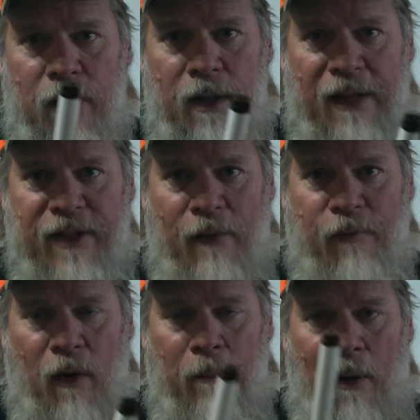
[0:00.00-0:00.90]
That's how
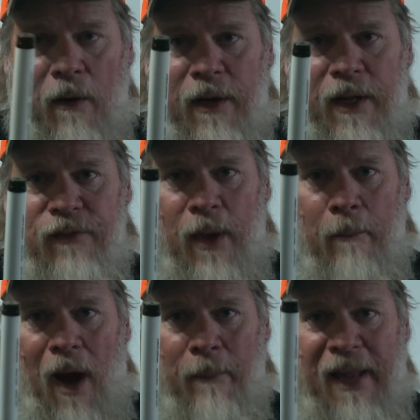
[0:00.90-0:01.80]
far apart it is. A
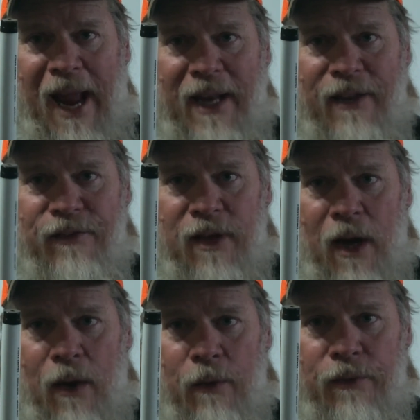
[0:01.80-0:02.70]
bobcat is
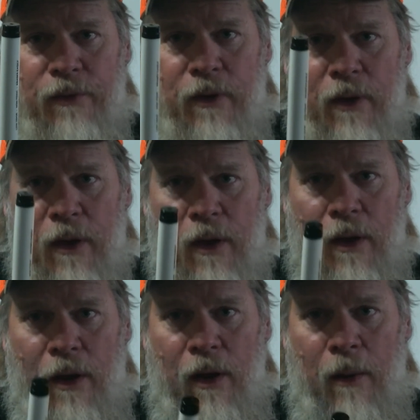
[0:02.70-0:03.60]
nose,
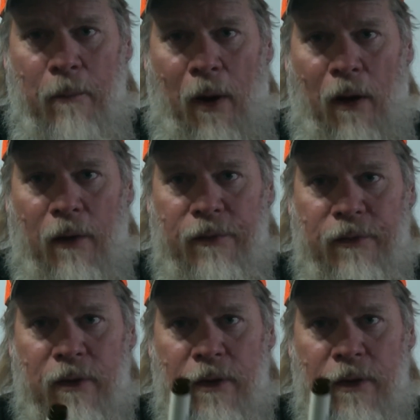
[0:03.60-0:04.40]
paws.